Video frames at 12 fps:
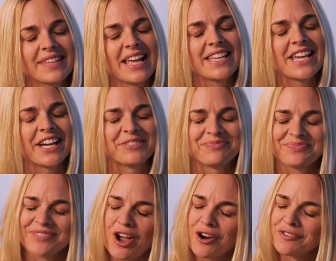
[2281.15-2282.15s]
Yeah,
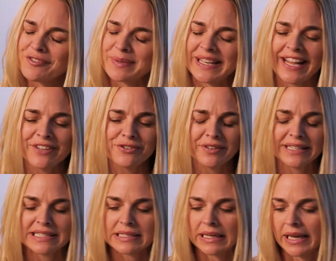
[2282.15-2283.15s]
hard for me to answer
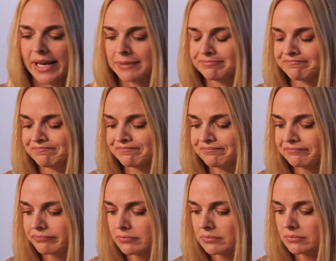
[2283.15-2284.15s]
this
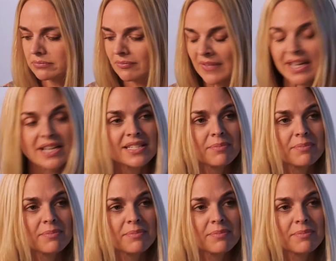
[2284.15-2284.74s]
because